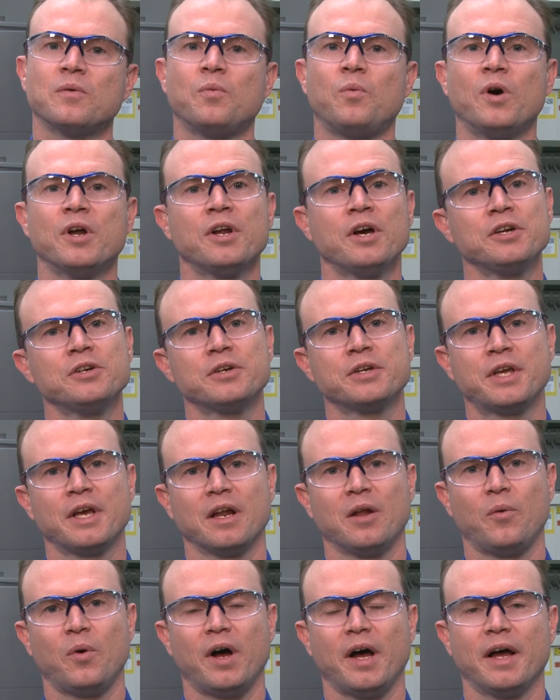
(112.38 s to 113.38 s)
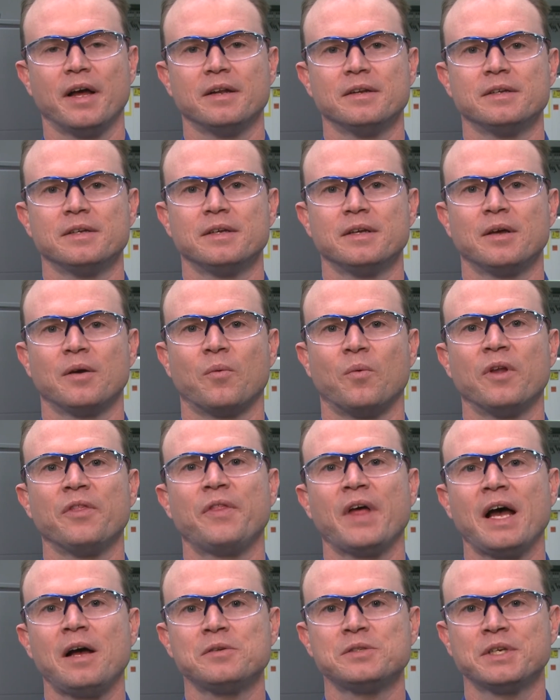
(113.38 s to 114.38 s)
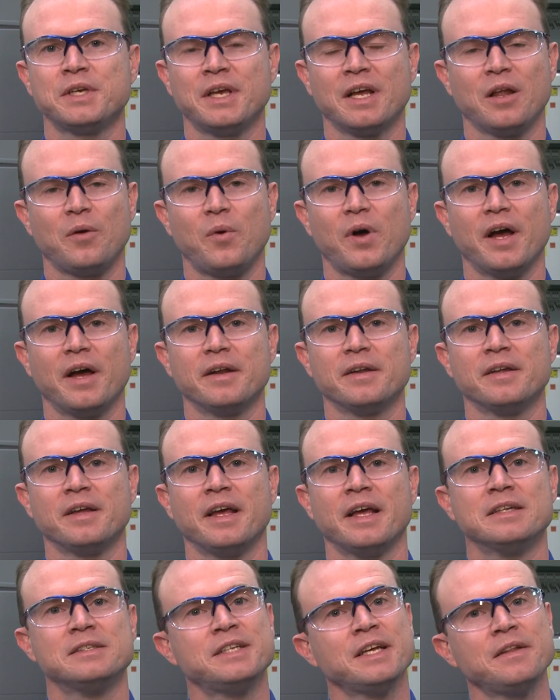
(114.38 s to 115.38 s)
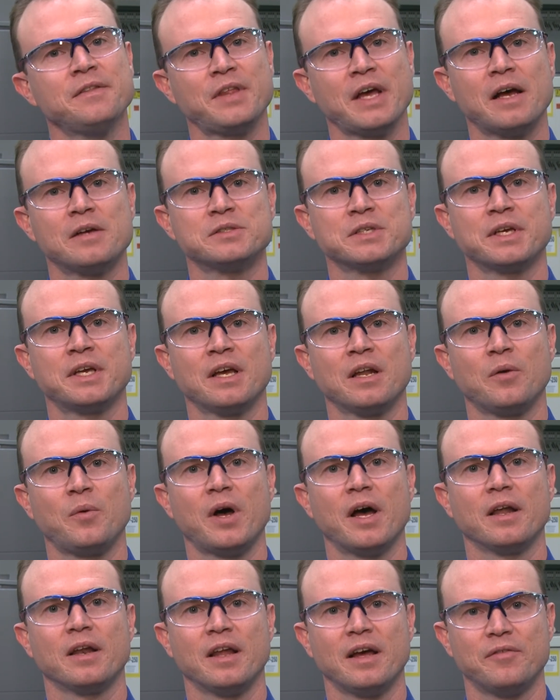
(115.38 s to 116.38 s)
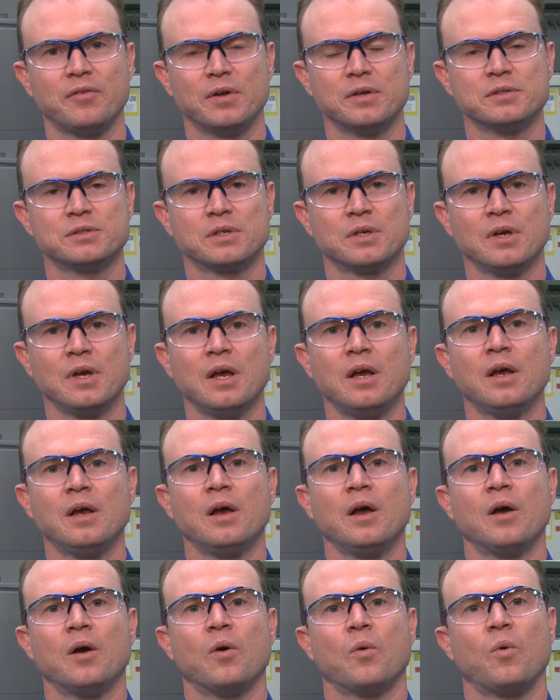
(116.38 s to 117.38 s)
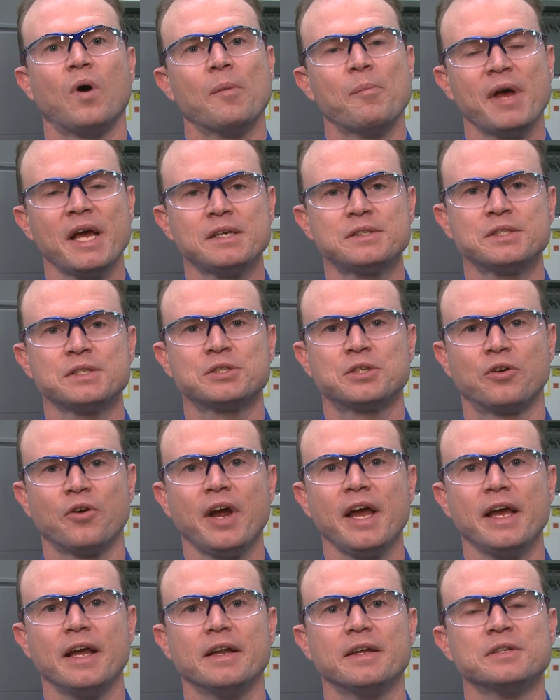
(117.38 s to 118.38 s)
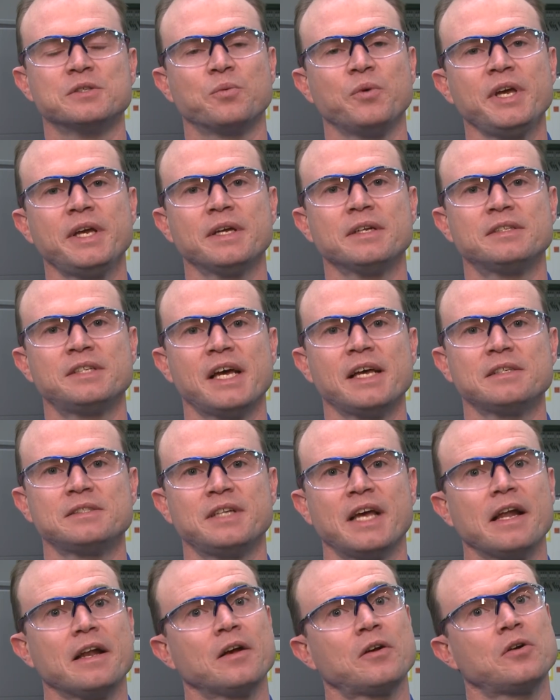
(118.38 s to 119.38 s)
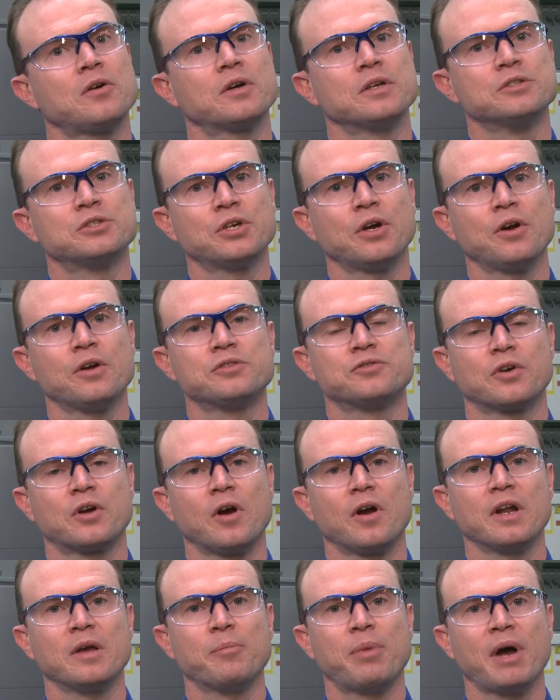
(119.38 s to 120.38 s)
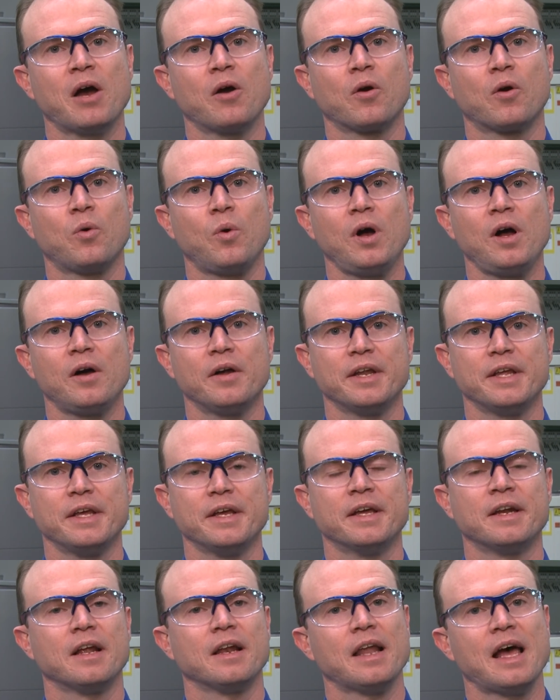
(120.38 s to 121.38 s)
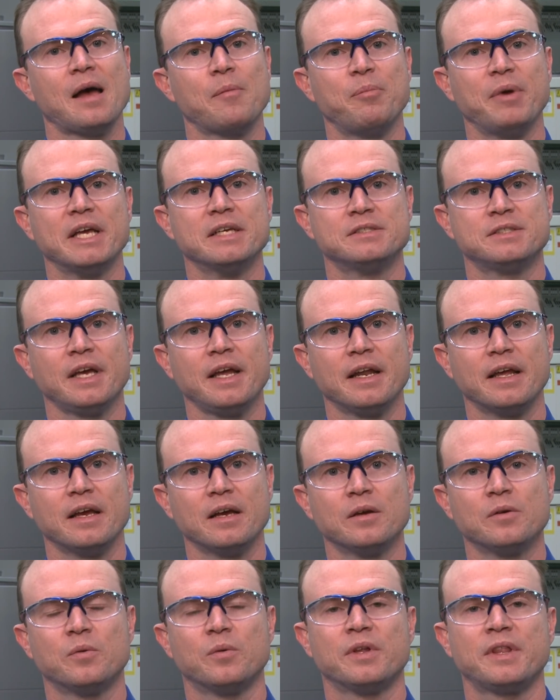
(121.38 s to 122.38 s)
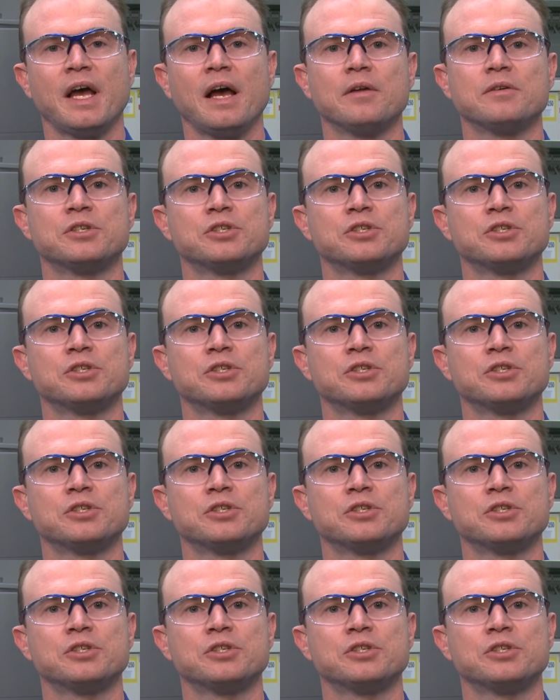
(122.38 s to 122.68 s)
100 kilowatt, 1,000 kilowatt, and 10,000 kilowatt levels. What makes this great is we can test technical concerns regarding power quality in a lab-based setting without